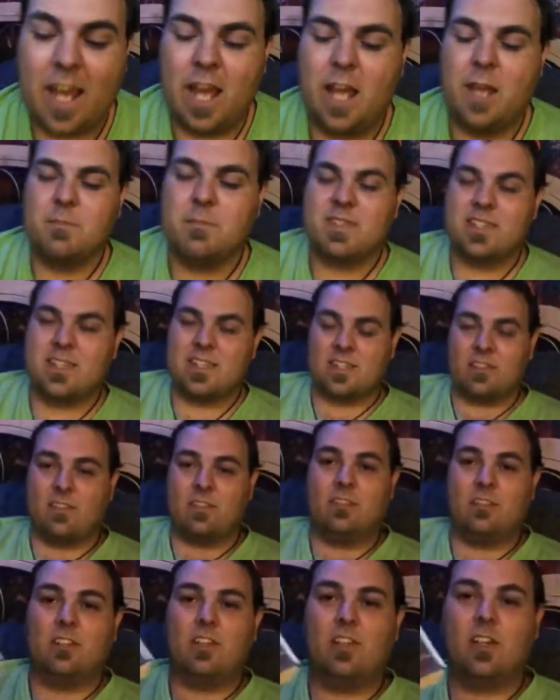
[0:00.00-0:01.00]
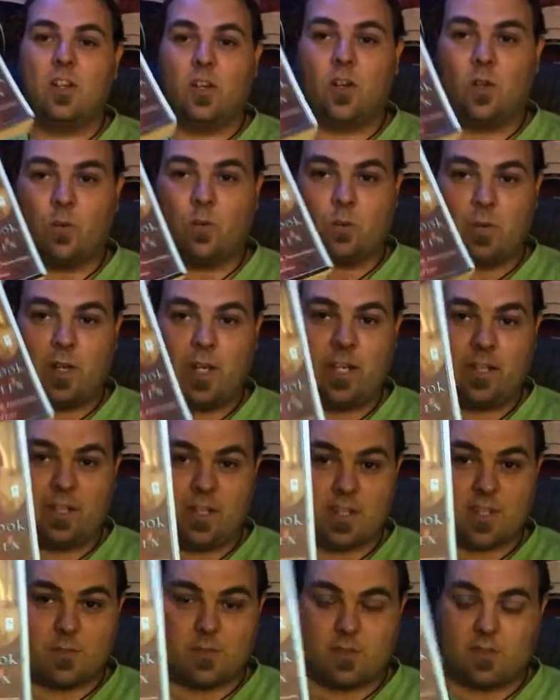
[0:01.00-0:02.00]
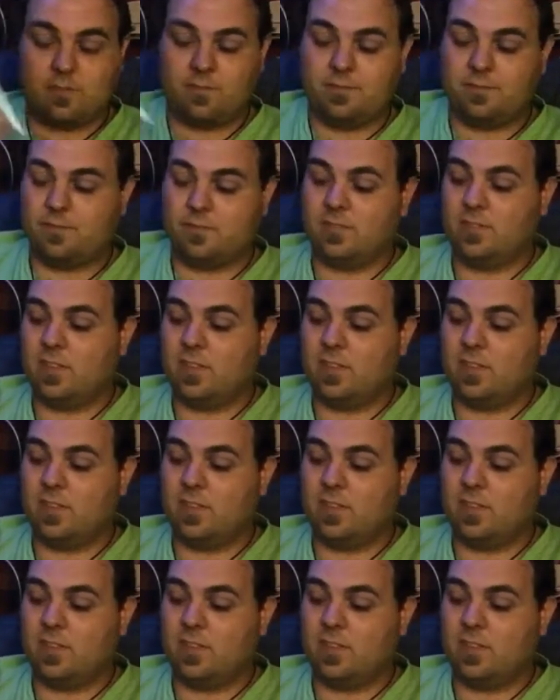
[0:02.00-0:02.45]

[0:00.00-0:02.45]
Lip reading: I'm still reading this one,